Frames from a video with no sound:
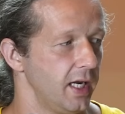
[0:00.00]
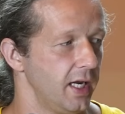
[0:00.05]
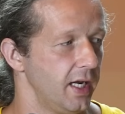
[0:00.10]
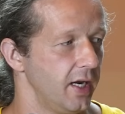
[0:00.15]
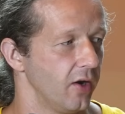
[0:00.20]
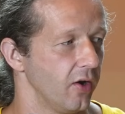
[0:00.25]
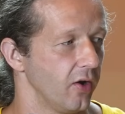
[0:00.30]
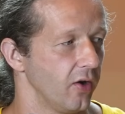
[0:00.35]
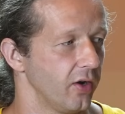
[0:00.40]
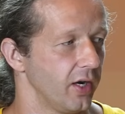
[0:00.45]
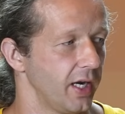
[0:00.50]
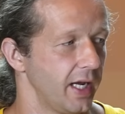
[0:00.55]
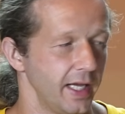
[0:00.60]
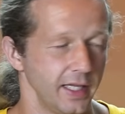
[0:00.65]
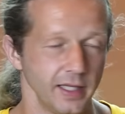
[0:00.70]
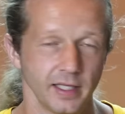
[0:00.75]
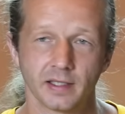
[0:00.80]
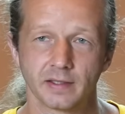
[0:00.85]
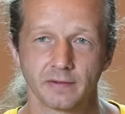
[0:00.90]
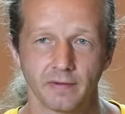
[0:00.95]
here
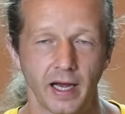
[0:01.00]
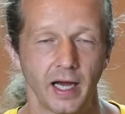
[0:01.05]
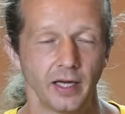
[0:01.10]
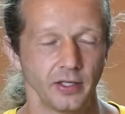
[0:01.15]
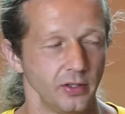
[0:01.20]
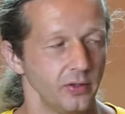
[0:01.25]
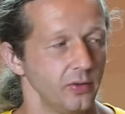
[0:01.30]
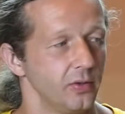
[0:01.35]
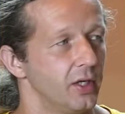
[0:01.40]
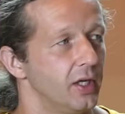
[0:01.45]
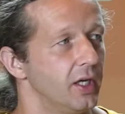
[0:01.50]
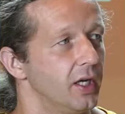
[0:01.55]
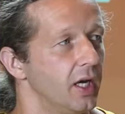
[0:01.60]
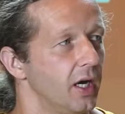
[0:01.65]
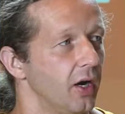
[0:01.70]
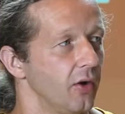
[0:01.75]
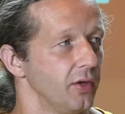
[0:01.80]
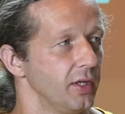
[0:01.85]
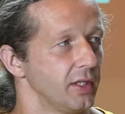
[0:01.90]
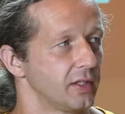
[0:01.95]
in this value
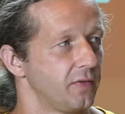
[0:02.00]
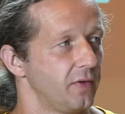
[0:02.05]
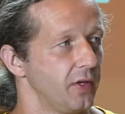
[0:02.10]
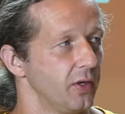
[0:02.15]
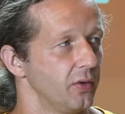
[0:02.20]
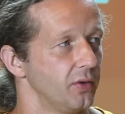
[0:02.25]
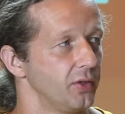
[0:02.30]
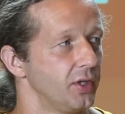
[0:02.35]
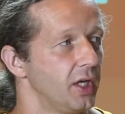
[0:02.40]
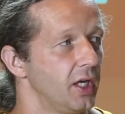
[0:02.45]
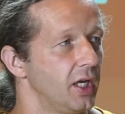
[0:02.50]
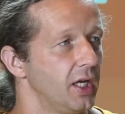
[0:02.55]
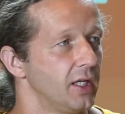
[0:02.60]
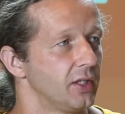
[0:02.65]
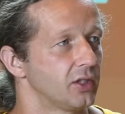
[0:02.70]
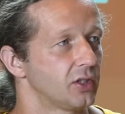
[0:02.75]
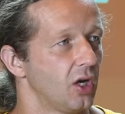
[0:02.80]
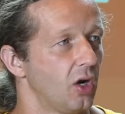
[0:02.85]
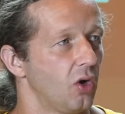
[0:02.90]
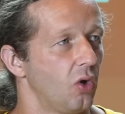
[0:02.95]
or in this field.
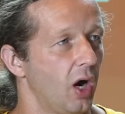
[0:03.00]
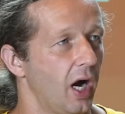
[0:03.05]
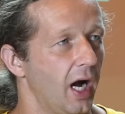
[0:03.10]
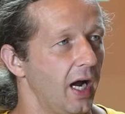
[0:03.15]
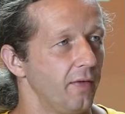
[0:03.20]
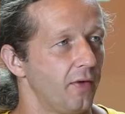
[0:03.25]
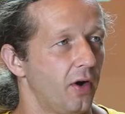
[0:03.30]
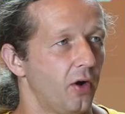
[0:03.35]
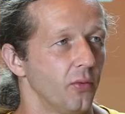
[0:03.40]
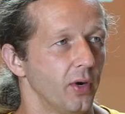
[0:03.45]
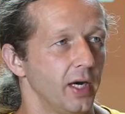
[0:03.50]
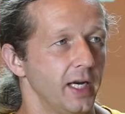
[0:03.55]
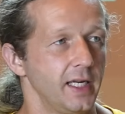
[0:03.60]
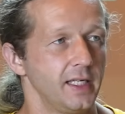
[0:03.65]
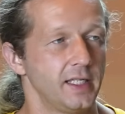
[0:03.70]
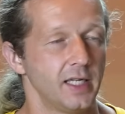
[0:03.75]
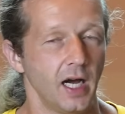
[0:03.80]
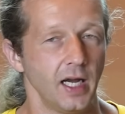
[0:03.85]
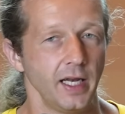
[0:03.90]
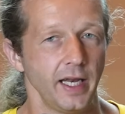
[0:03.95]
So I've already
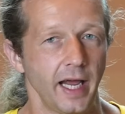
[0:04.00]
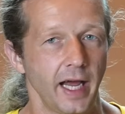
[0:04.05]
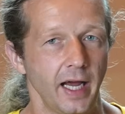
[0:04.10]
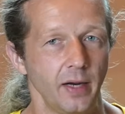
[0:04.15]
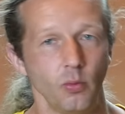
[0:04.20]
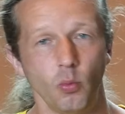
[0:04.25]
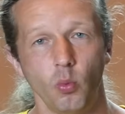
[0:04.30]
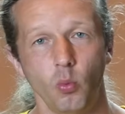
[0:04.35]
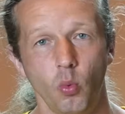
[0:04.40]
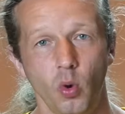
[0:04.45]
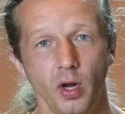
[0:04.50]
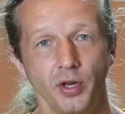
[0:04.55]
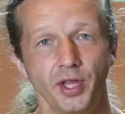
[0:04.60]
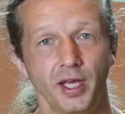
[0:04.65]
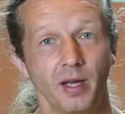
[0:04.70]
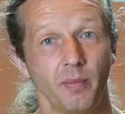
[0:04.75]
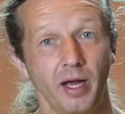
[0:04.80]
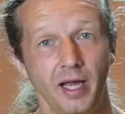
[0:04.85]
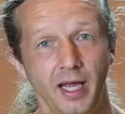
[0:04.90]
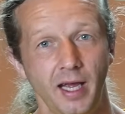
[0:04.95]
done that. One
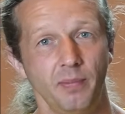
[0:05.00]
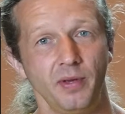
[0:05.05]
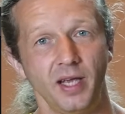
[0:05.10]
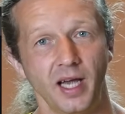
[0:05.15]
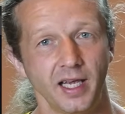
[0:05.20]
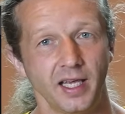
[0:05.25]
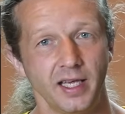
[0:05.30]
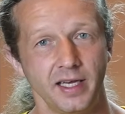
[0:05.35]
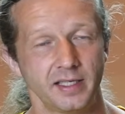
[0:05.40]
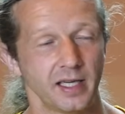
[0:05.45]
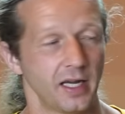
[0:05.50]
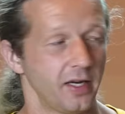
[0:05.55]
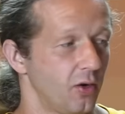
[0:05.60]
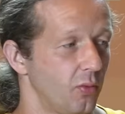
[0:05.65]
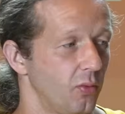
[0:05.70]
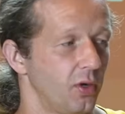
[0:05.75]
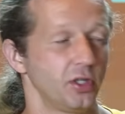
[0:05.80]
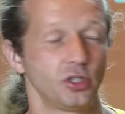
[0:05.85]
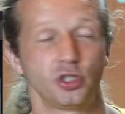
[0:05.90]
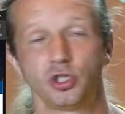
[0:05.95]
thing about API keys, I
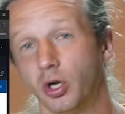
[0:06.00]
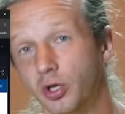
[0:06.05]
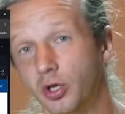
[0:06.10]
don't want to show